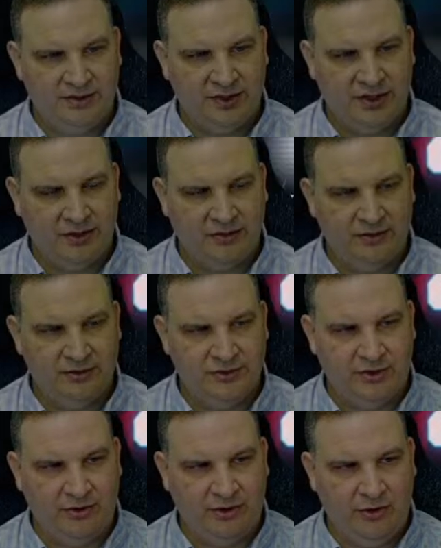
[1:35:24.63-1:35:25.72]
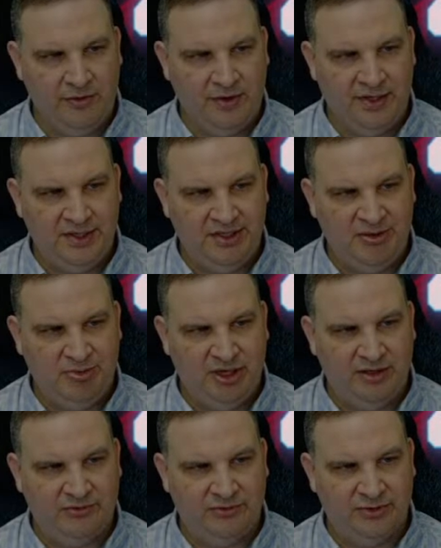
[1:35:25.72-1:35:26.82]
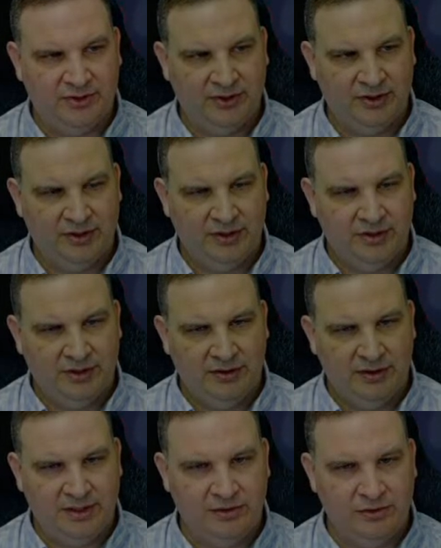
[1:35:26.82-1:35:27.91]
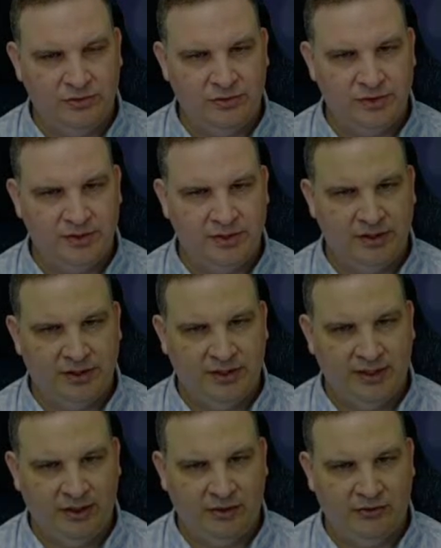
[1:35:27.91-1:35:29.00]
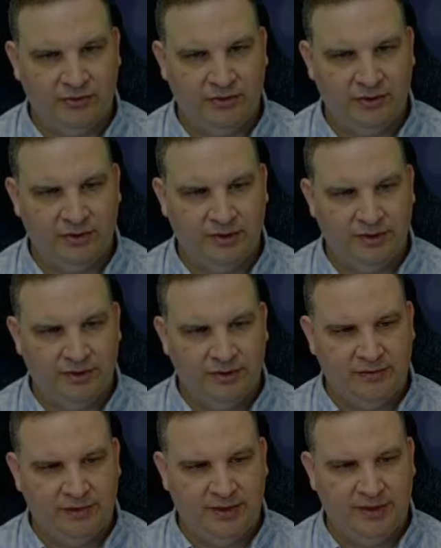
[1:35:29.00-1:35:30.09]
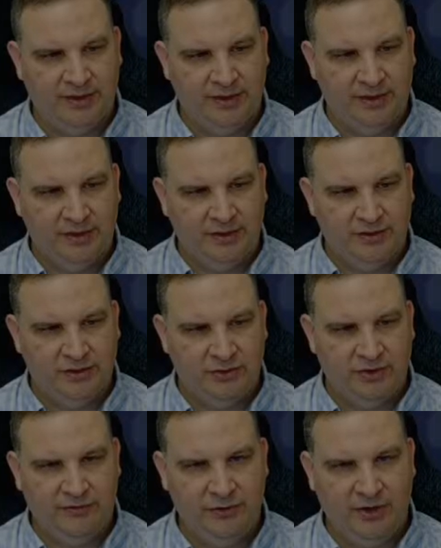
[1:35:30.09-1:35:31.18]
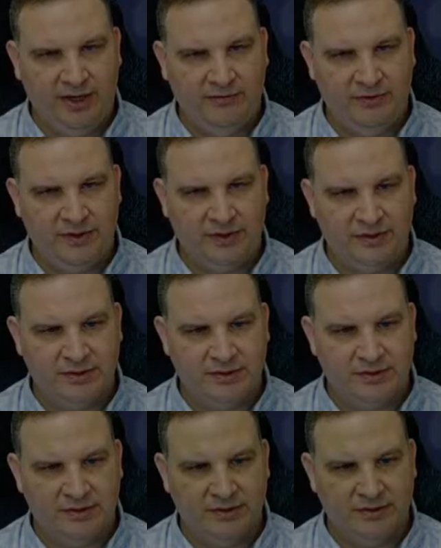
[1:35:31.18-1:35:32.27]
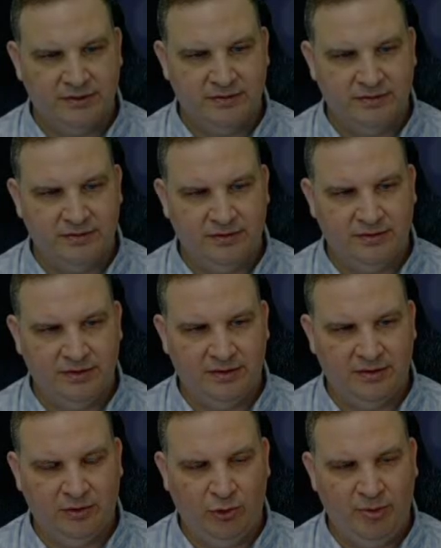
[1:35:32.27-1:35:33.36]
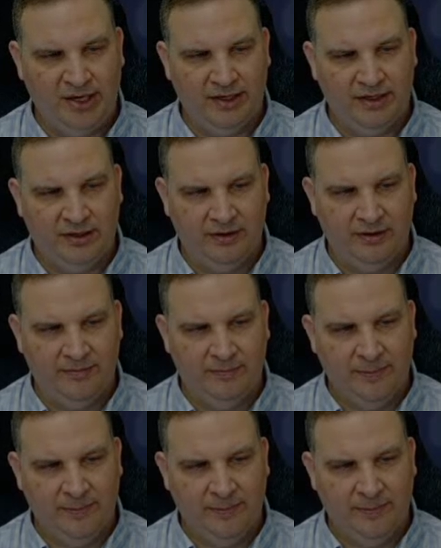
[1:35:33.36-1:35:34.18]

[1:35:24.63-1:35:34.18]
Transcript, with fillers: characters that are already debuffed, they lose health, right? So if you have this uh, Omega here,